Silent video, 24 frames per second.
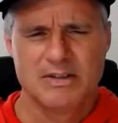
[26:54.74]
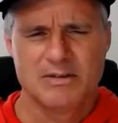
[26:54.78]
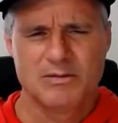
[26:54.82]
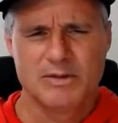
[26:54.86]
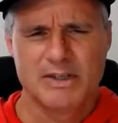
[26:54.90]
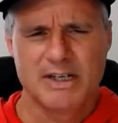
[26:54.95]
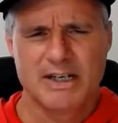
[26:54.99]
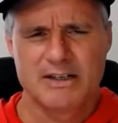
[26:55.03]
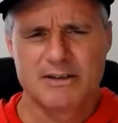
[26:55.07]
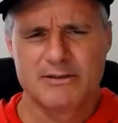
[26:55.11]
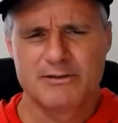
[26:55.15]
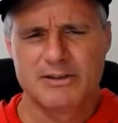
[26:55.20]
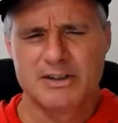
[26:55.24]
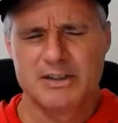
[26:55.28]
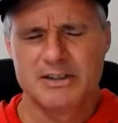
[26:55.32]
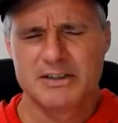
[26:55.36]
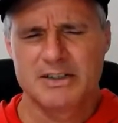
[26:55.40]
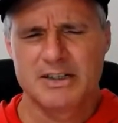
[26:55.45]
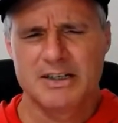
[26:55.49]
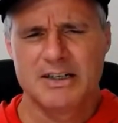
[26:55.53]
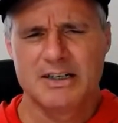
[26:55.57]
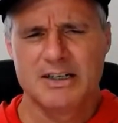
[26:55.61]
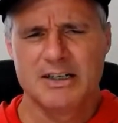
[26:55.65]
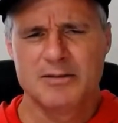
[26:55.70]
we had a fun
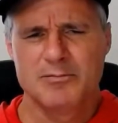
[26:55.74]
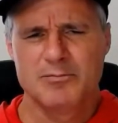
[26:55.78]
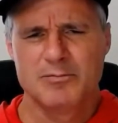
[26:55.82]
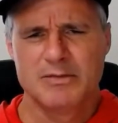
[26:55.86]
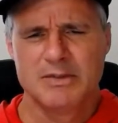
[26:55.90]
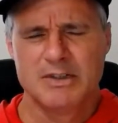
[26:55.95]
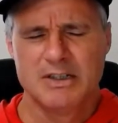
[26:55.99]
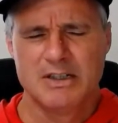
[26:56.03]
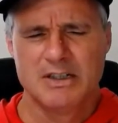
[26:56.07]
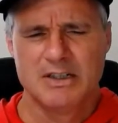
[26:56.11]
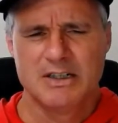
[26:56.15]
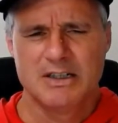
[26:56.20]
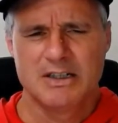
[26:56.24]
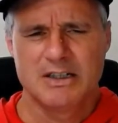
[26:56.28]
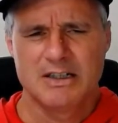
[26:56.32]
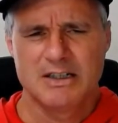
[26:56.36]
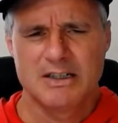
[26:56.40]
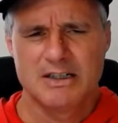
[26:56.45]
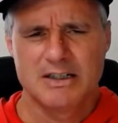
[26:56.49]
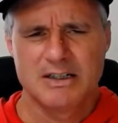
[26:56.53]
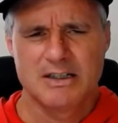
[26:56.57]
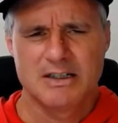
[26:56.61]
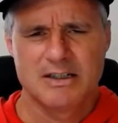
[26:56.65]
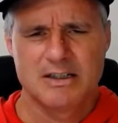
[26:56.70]
time.
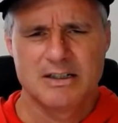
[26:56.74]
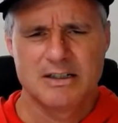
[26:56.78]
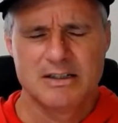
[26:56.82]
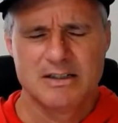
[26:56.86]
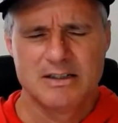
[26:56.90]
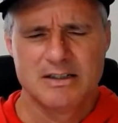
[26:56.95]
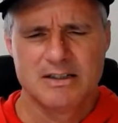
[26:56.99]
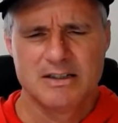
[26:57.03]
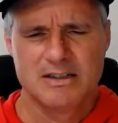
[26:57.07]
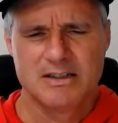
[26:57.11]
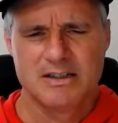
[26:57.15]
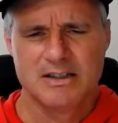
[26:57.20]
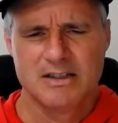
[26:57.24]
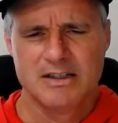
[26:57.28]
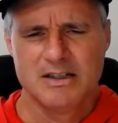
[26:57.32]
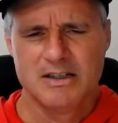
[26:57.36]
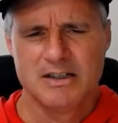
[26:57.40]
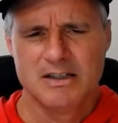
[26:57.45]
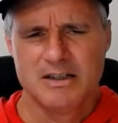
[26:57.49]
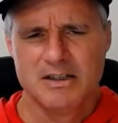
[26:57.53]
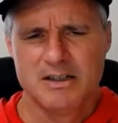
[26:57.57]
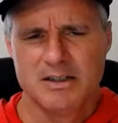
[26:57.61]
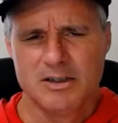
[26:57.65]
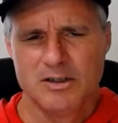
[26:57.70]

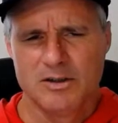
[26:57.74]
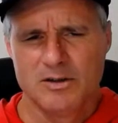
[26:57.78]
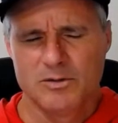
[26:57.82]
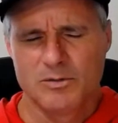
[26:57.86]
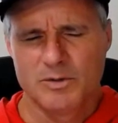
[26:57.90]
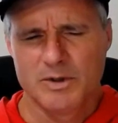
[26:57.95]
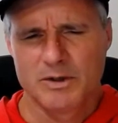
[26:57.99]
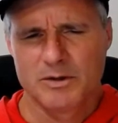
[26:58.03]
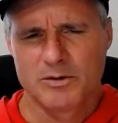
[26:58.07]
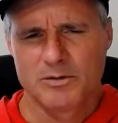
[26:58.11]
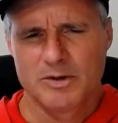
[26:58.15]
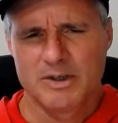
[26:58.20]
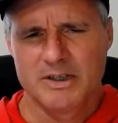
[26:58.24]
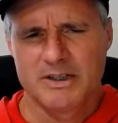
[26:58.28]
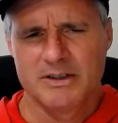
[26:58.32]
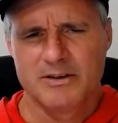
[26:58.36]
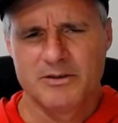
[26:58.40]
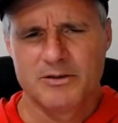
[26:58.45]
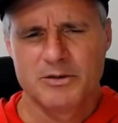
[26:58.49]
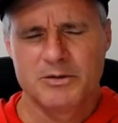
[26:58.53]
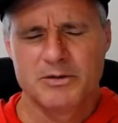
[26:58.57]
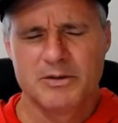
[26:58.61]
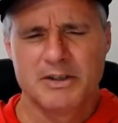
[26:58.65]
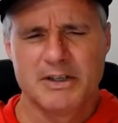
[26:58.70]
We were running
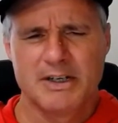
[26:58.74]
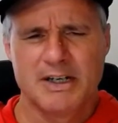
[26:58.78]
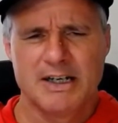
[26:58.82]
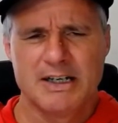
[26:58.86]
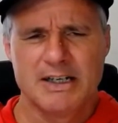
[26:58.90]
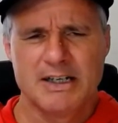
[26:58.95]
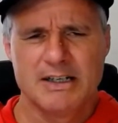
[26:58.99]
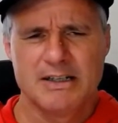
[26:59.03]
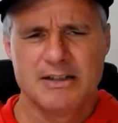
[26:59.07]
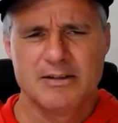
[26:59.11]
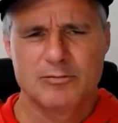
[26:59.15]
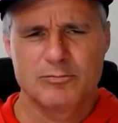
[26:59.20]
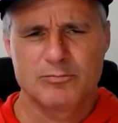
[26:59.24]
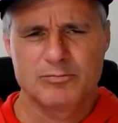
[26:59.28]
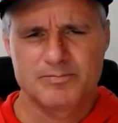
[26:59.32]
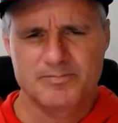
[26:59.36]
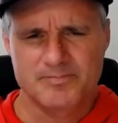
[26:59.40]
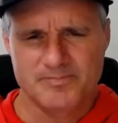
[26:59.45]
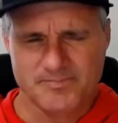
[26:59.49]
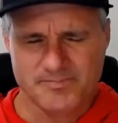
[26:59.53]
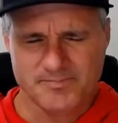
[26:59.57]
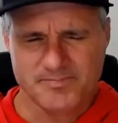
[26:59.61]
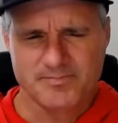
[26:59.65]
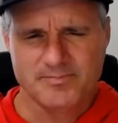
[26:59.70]
through the night.
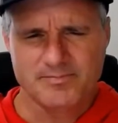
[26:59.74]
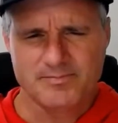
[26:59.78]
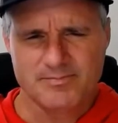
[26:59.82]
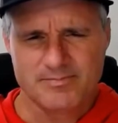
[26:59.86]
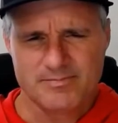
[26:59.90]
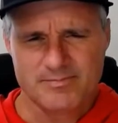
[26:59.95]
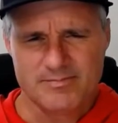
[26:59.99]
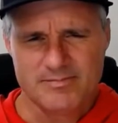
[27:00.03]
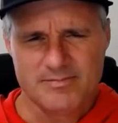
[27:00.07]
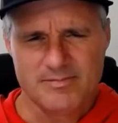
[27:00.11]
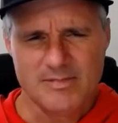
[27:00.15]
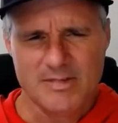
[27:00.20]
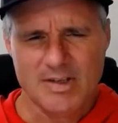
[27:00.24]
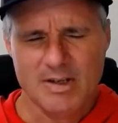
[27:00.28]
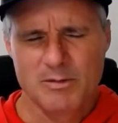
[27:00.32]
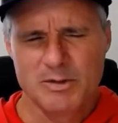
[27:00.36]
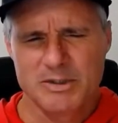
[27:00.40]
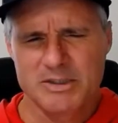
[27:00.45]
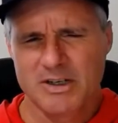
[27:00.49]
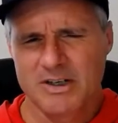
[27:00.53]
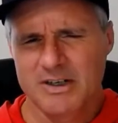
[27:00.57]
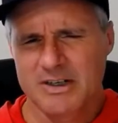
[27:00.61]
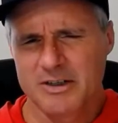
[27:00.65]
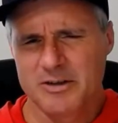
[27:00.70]
We're
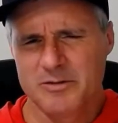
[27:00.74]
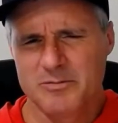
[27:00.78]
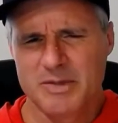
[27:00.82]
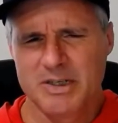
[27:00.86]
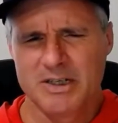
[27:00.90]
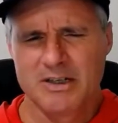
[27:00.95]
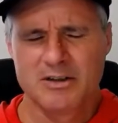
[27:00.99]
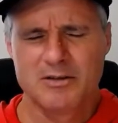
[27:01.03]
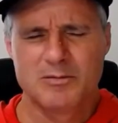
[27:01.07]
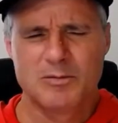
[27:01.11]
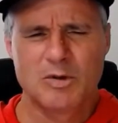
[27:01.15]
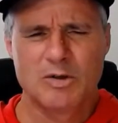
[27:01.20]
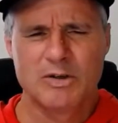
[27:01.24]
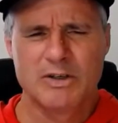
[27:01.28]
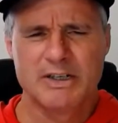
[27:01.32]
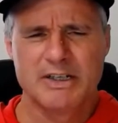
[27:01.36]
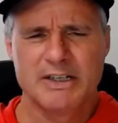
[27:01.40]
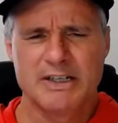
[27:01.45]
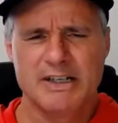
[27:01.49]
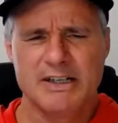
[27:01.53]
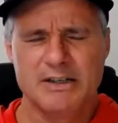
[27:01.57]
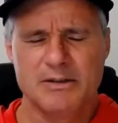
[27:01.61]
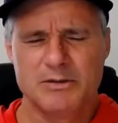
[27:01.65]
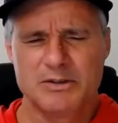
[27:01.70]
talking the middle of the
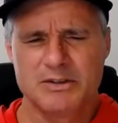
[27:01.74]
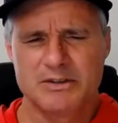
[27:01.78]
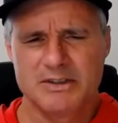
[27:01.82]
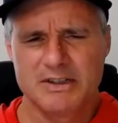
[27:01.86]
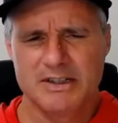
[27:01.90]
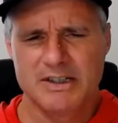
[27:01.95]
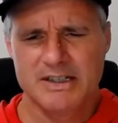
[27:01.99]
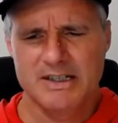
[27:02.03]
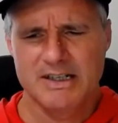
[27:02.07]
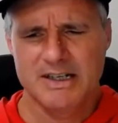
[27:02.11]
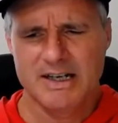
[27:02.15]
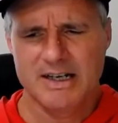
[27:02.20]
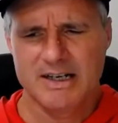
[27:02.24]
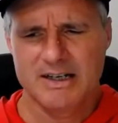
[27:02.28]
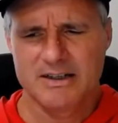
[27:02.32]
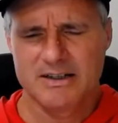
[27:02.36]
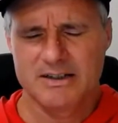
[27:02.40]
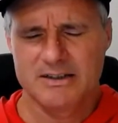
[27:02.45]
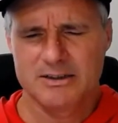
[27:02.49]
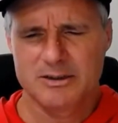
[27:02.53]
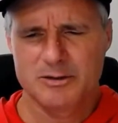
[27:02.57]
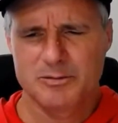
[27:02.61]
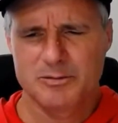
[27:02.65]
morning. He had a